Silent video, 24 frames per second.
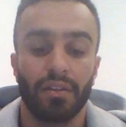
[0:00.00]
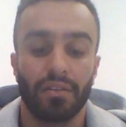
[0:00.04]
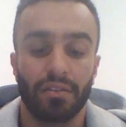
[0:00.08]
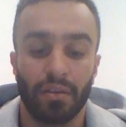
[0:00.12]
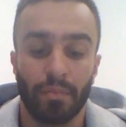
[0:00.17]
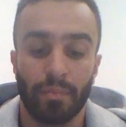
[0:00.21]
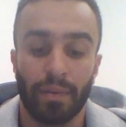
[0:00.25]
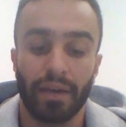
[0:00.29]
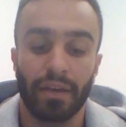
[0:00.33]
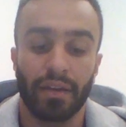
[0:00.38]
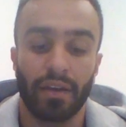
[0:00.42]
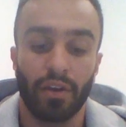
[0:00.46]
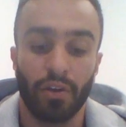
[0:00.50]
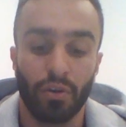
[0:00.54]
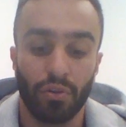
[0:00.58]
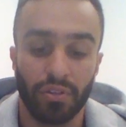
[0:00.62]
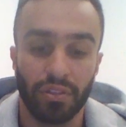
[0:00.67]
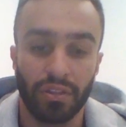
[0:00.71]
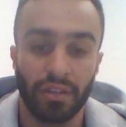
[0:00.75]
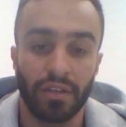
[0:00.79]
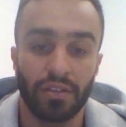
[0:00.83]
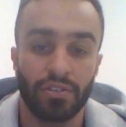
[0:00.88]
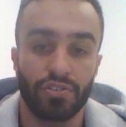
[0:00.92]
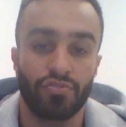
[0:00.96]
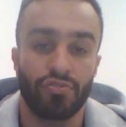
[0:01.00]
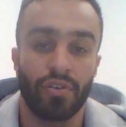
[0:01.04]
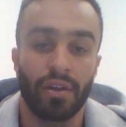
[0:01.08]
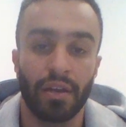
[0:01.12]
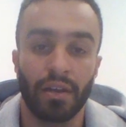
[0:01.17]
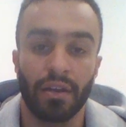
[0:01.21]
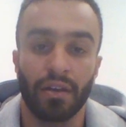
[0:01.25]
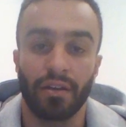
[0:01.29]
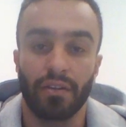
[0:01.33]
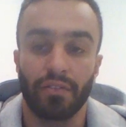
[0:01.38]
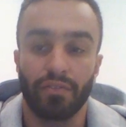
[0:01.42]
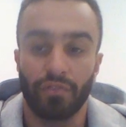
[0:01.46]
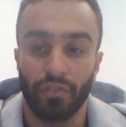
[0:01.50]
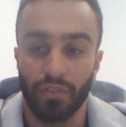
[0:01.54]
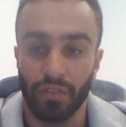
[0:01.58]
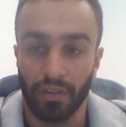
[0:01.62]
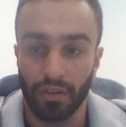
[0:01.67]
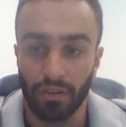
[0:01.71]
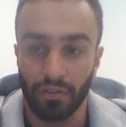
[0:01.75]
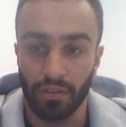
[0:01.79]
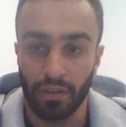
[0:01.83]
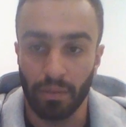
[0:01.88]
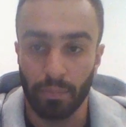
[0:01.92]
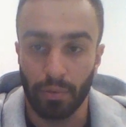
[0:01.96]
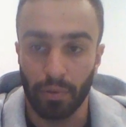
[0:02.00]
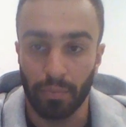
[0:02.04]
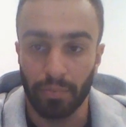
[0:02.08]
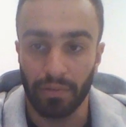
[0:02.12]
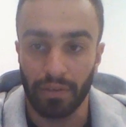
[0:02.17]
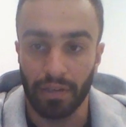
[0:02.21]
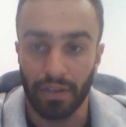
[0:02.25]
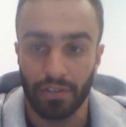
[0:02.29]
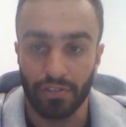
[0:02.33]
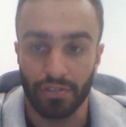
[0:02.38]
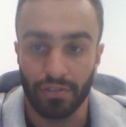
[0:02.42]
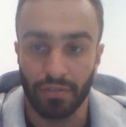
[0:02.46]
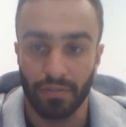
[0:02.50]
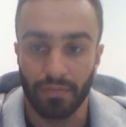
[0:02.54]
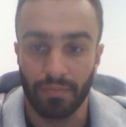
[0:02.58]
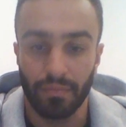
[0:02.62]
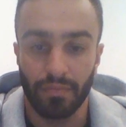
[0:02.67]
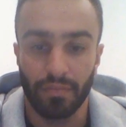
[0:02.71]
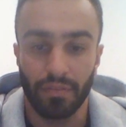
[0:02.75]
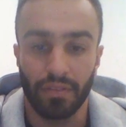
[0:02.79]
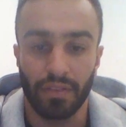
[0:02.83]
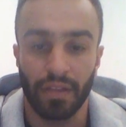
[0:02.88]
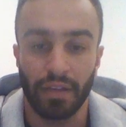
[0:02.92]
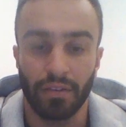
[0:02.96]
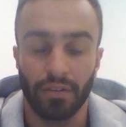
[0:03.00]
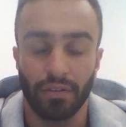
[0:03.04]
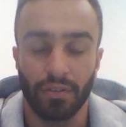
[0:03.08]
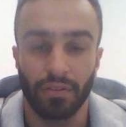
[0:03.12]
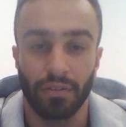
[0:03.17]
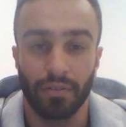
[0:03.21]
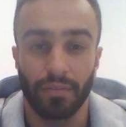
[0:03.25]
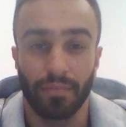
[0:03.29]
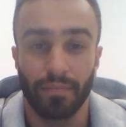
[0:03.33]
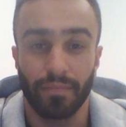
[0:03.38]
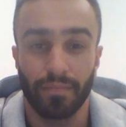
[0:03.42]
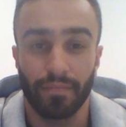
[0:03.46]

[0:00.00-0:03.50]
to make a healthier Australia for the elderly population. Thank you.